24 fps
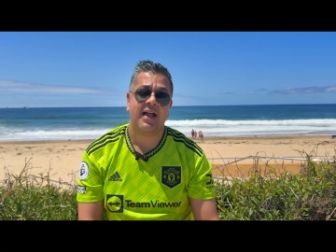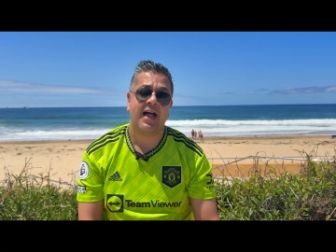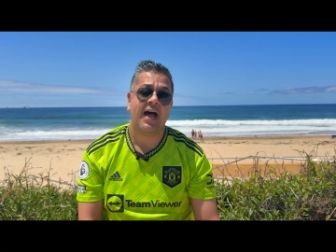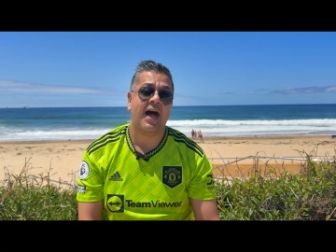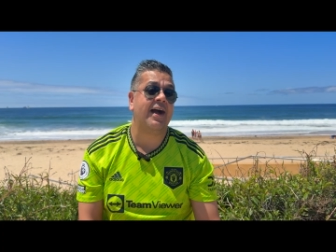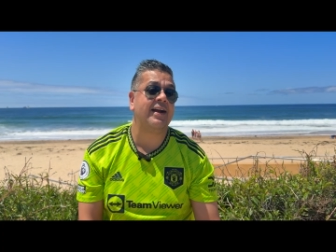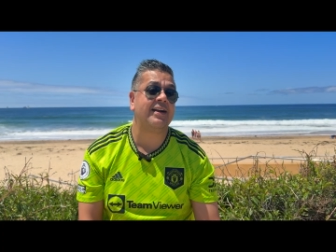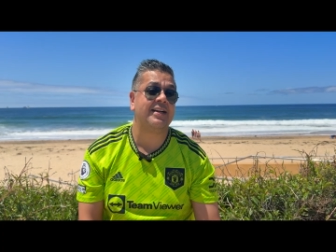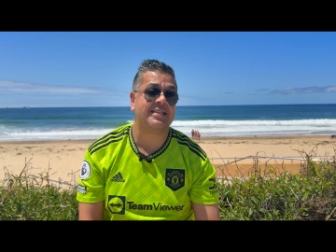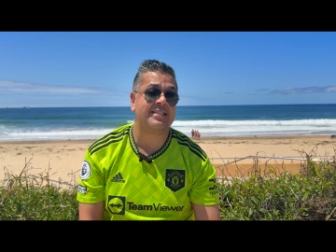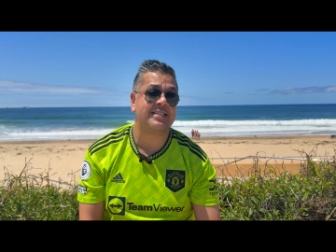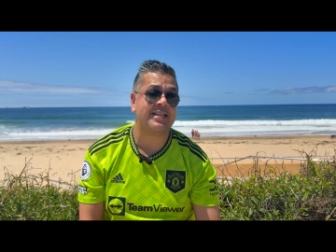
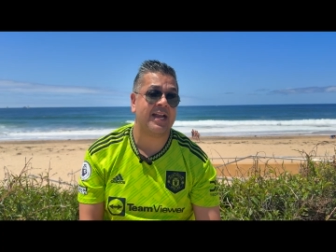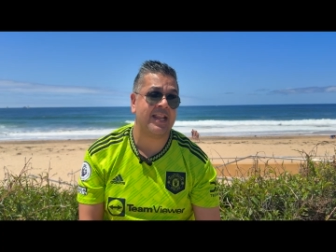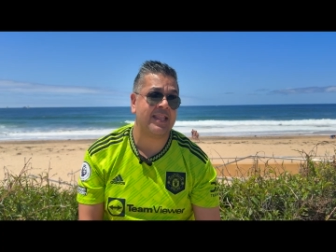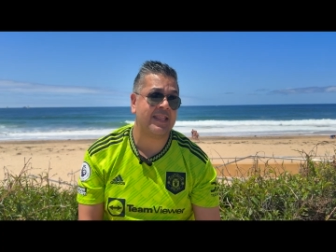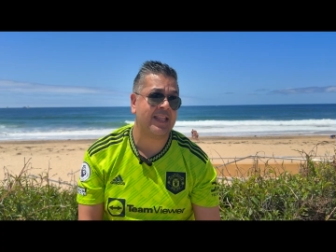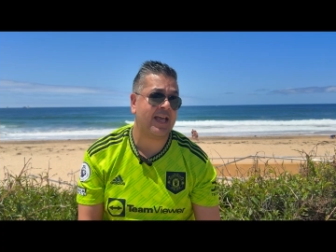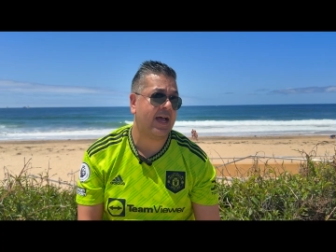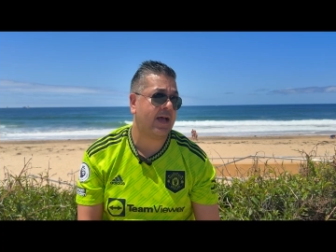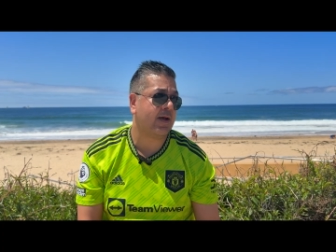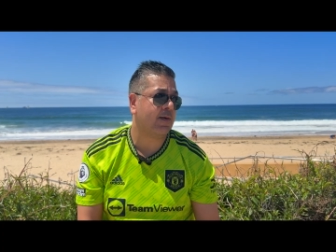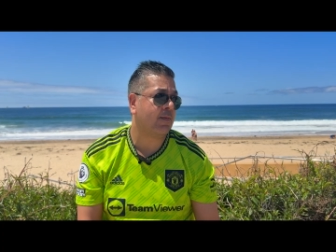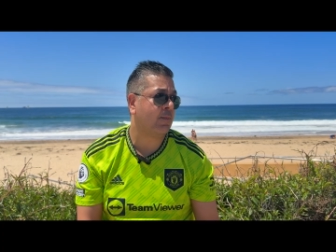I understand
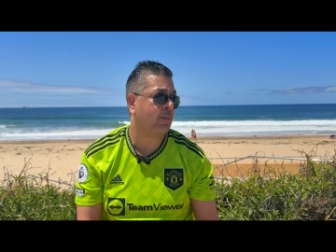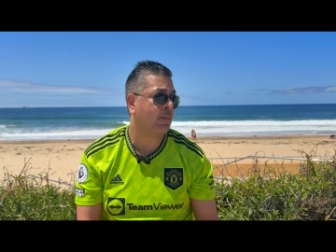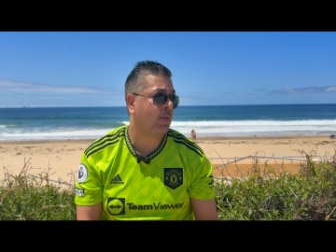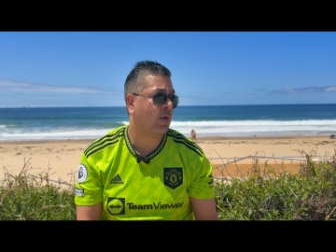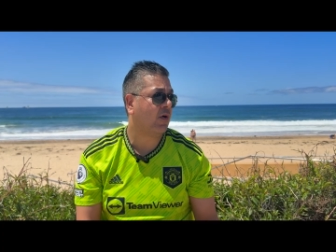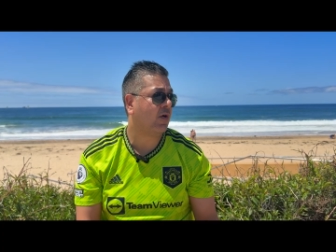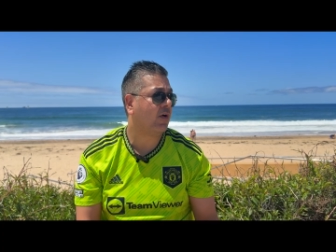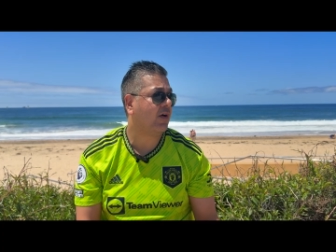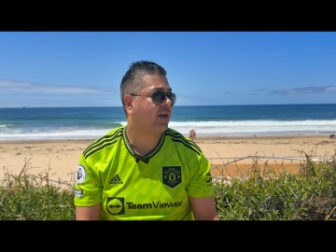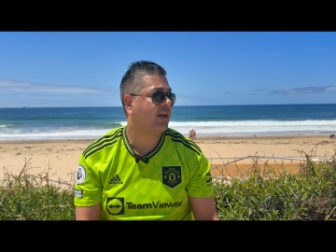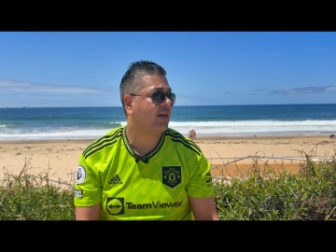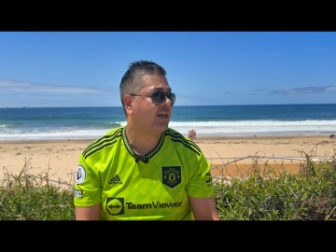that,
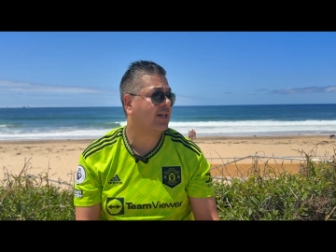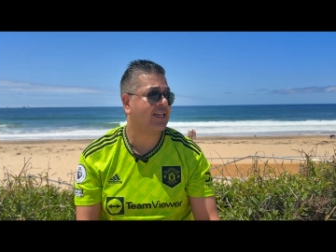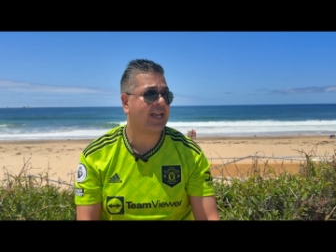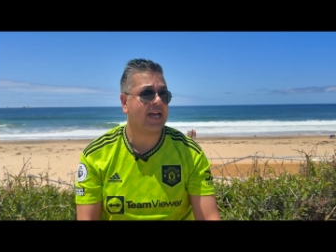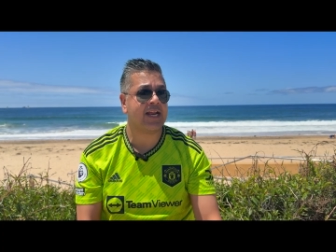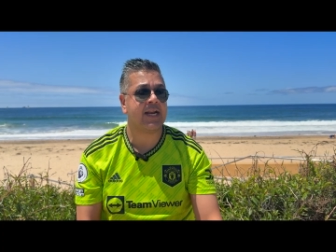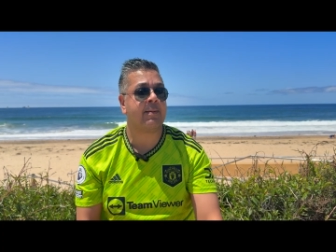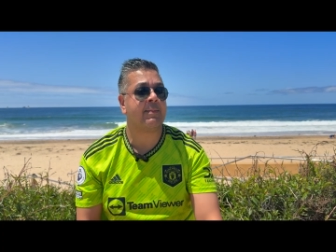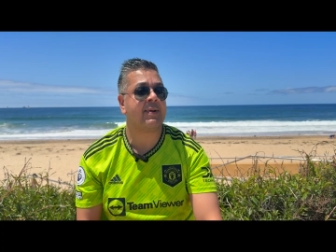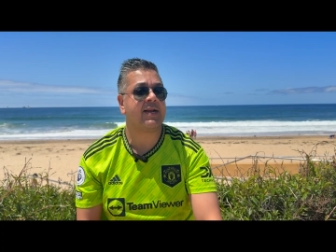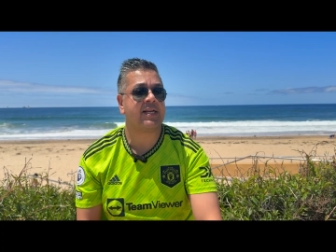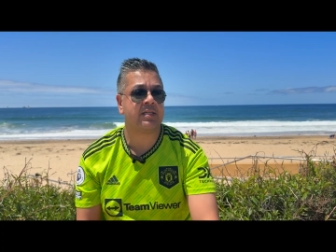but again,
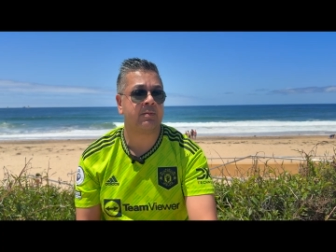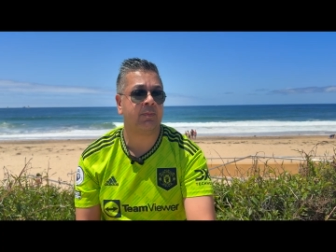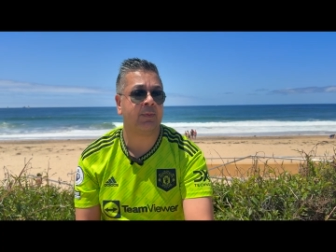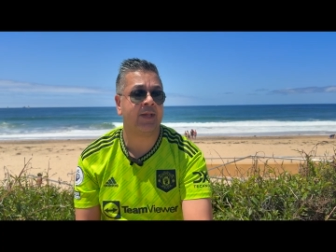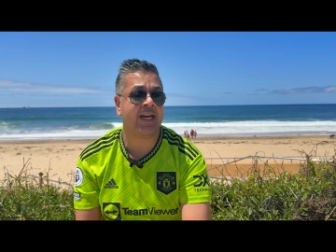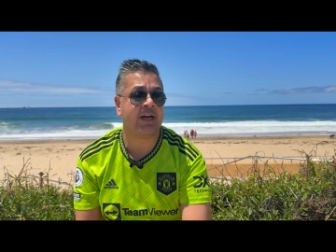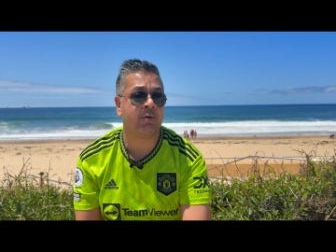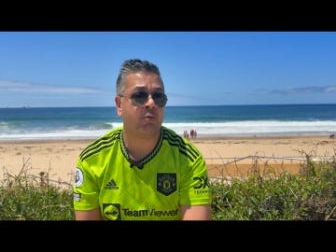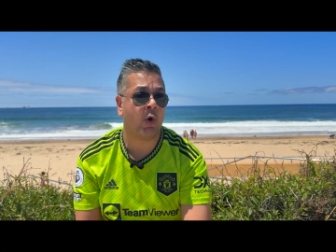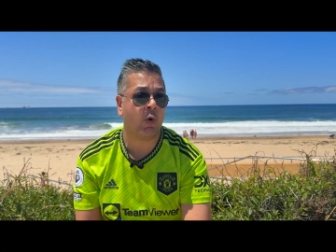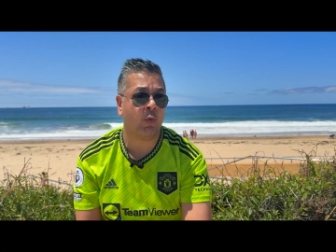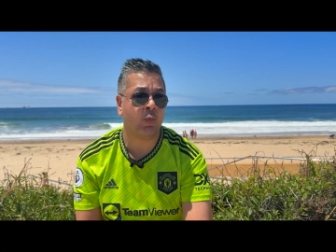I'm
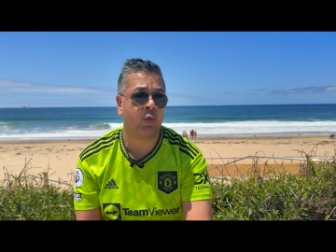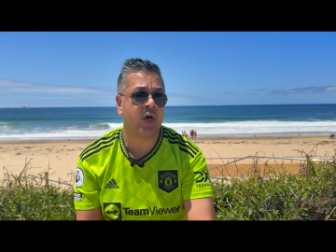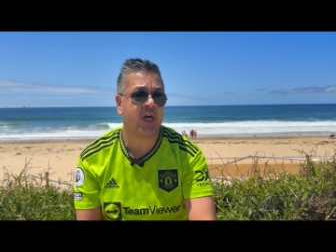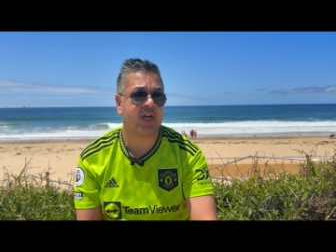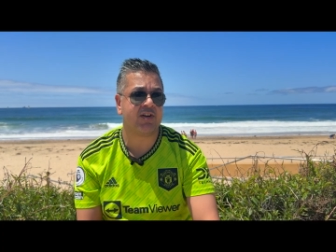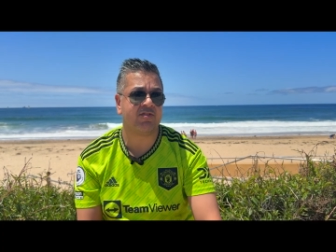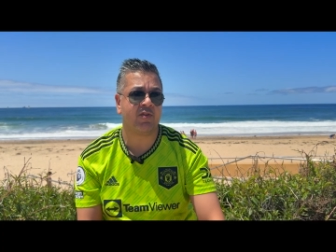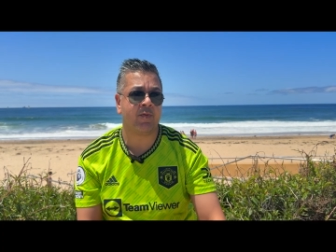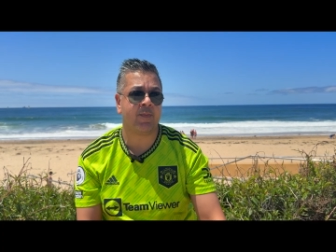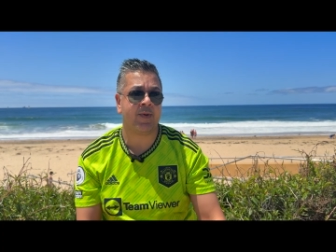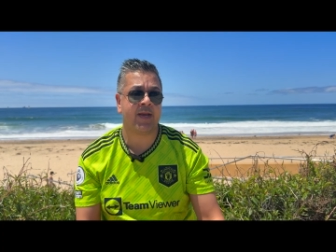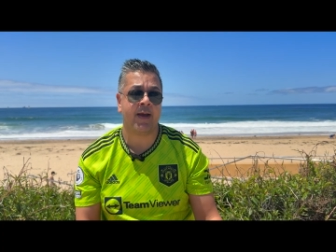explaining what worked
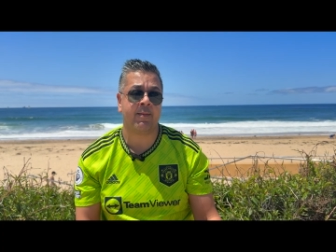for me.